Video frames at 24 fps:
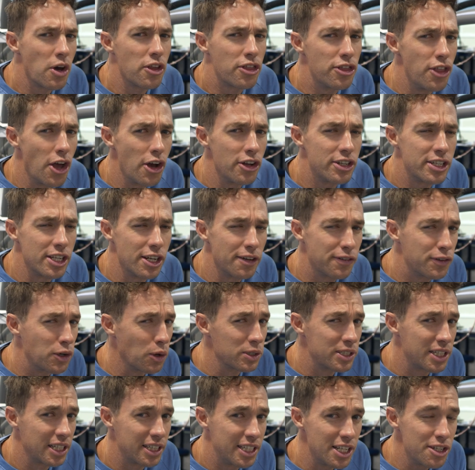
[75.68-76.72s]
worth noting, of
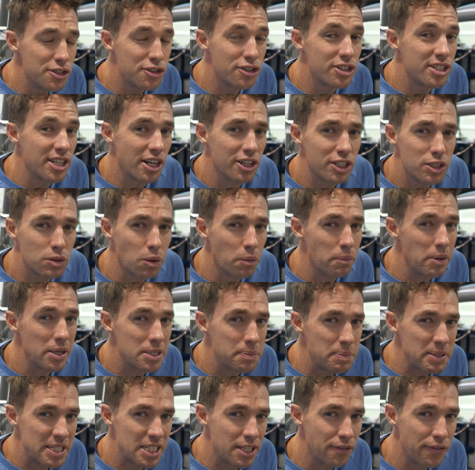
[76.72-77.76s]
course, that these results will be
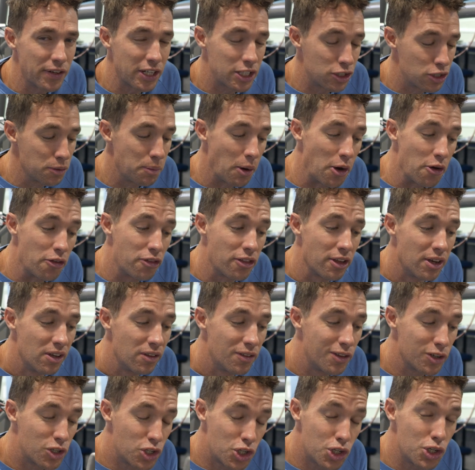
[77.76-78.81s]
specific to
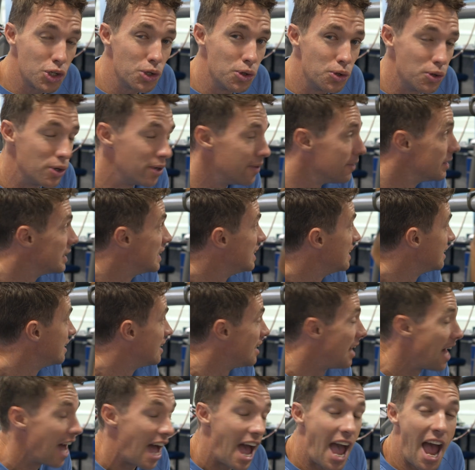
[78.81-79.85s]
both the shoe
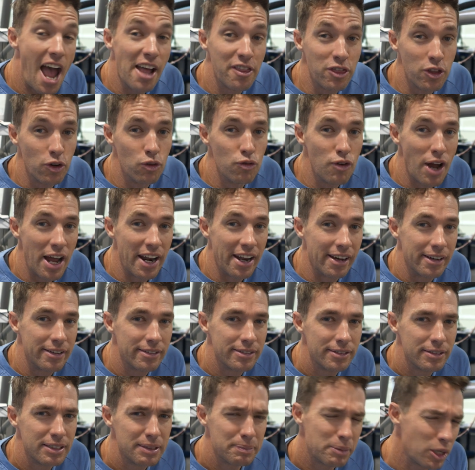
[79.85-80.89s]
and the runner,
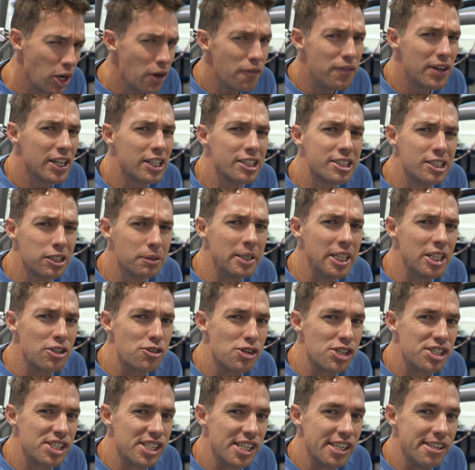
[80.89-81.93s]
but hopefully it'll still be
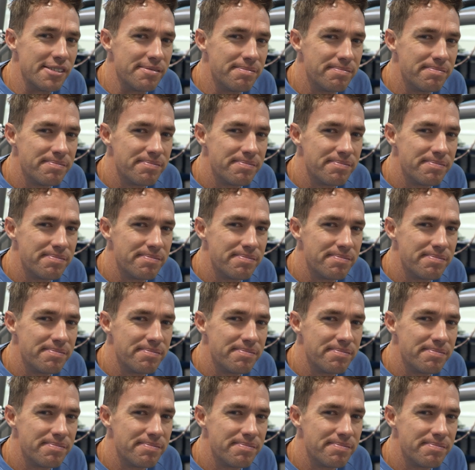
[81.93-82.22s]
interesting.